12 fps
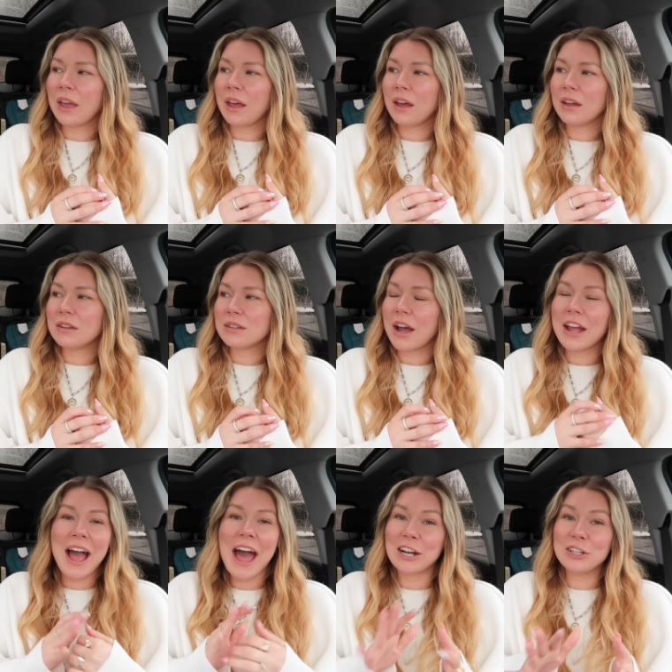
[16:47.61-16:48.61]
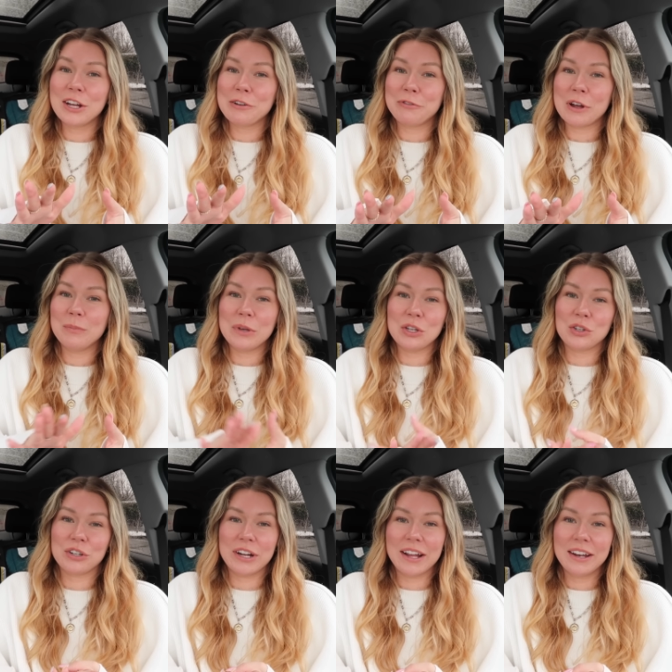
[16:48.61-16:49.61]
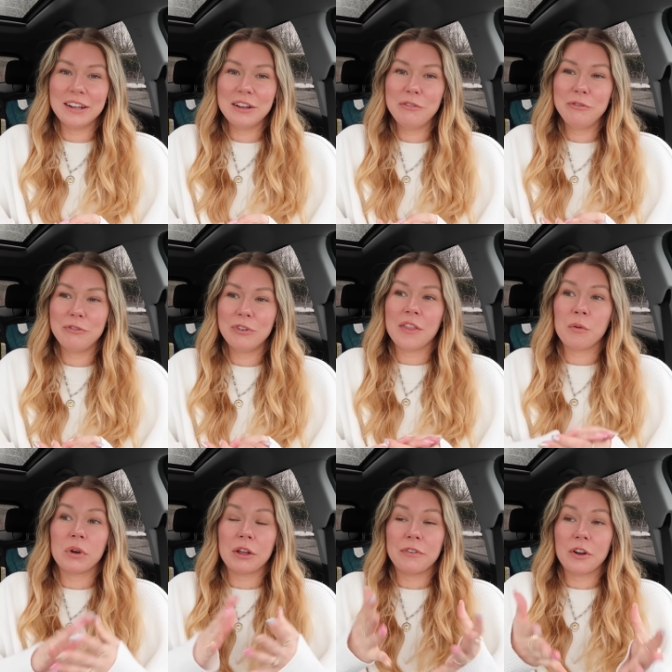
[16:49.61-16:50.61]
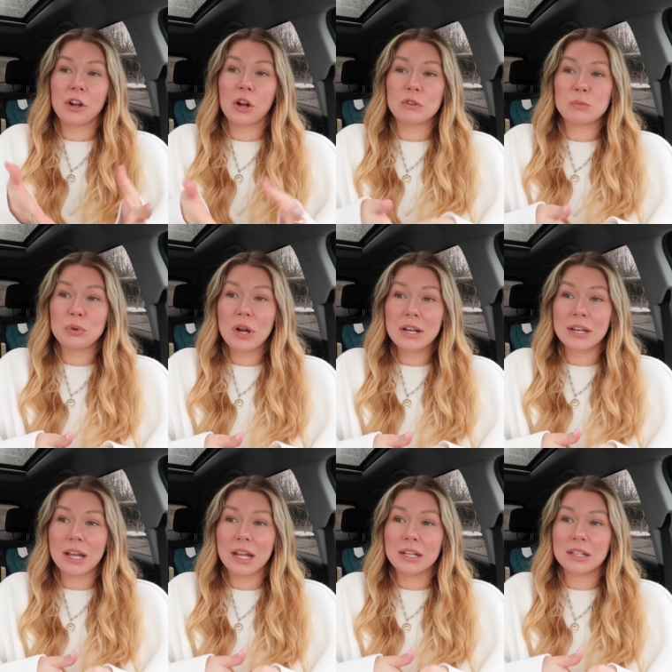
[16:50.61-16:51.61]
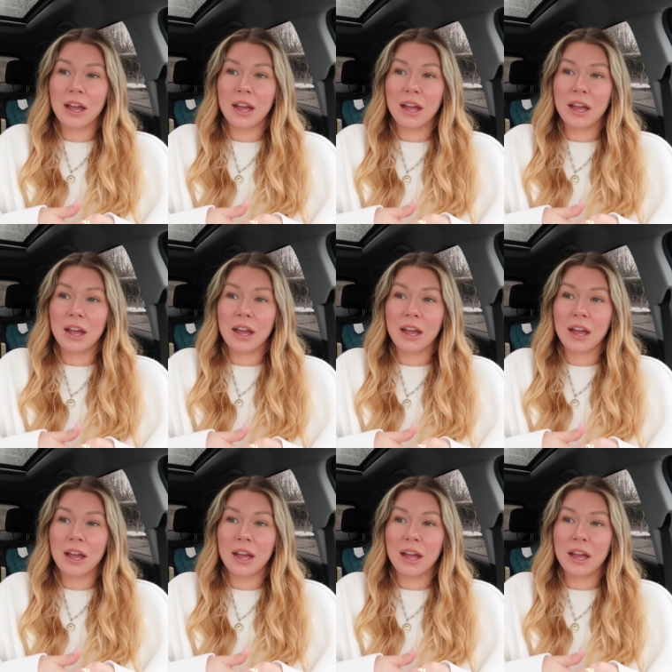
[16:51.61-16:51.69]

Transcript: And I had a lot of fun being creative. And then when I found out I was pregnant